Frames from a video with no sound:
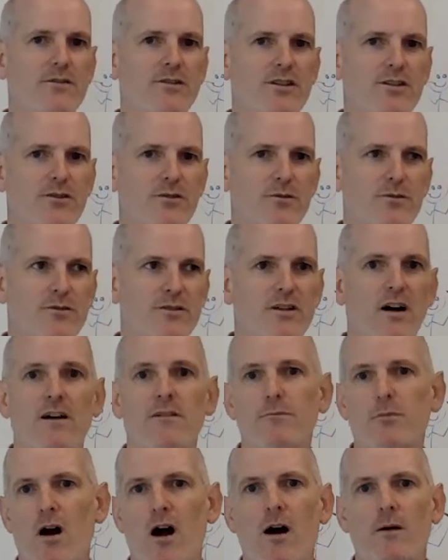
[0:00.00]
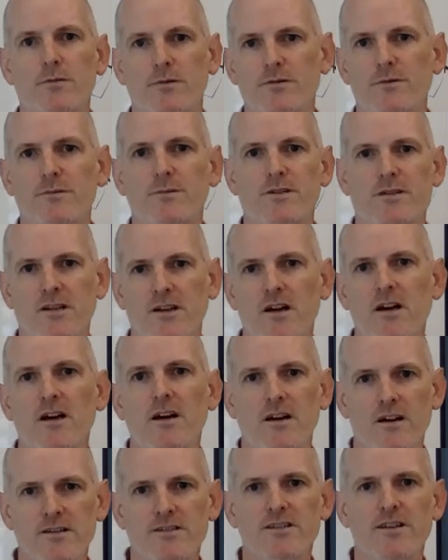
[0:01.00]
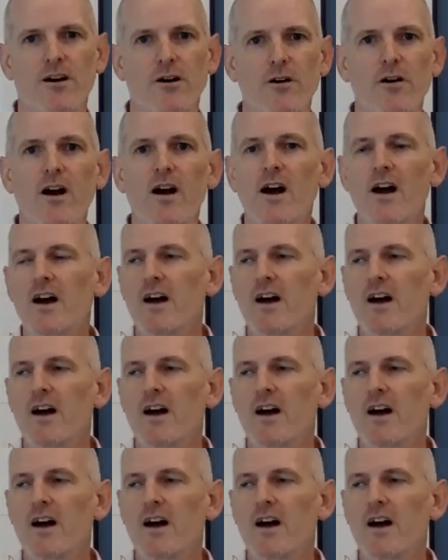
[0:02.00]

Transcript: to solve problems. So